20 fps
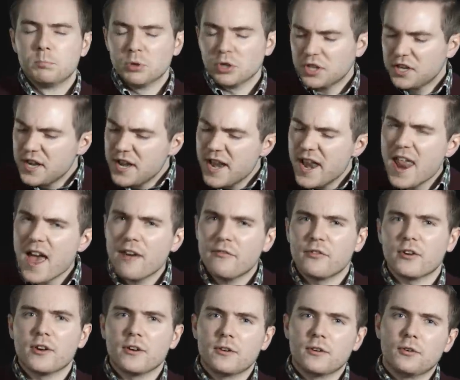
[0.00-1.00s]
but
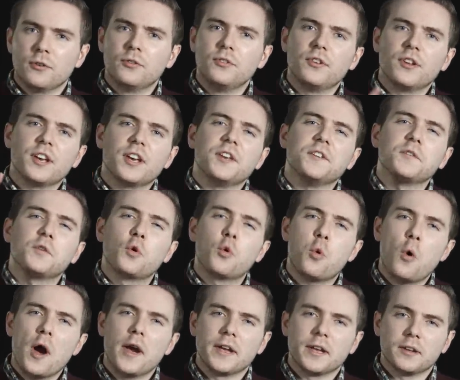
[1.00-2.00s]
never under his
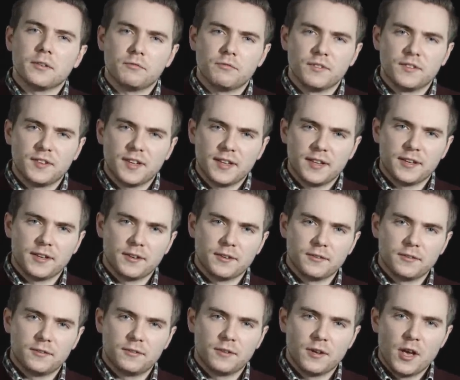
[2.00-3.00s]
quiet
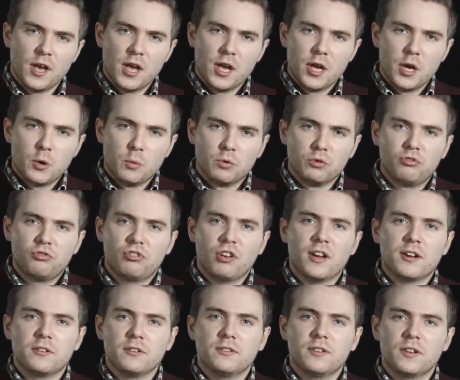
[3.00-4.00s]
resilience would
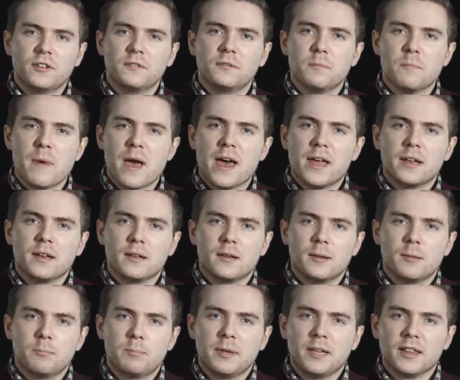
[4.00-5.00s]
Shackleton's men
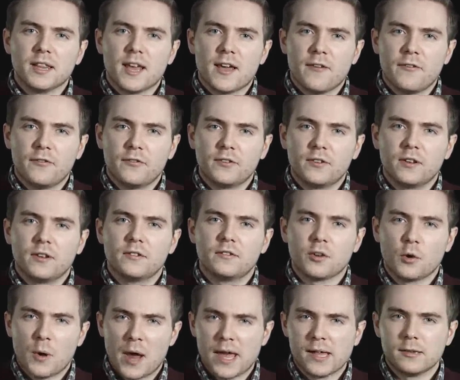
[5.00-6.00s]
be left
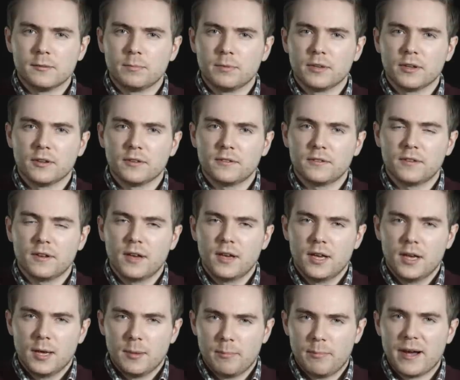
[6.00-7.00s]
so helpless
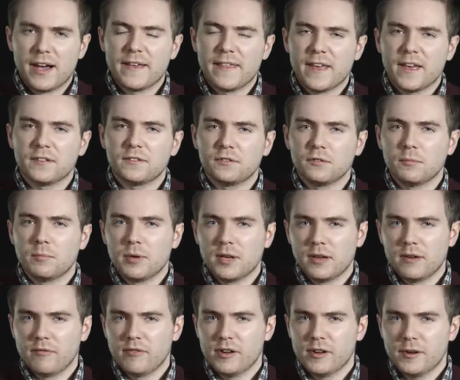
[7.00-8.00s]
by their
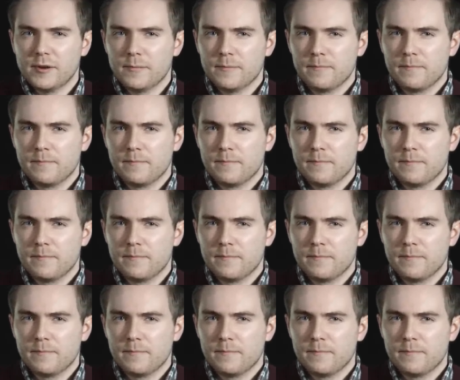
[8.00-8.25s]
superior.